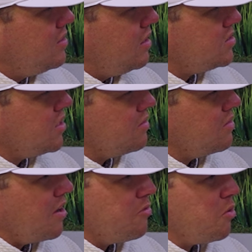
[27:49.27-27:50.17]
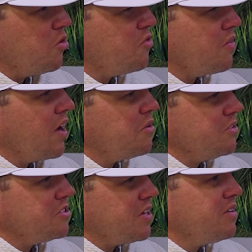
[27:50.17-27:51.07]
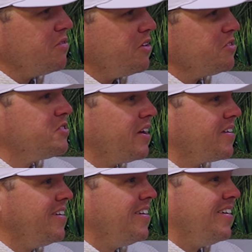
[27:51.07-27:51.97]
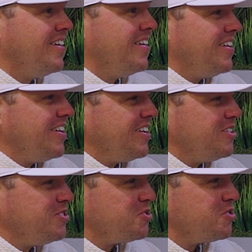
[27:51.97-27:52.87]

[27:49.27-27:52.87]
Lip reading: I've almost forgotten what solid feels like. Just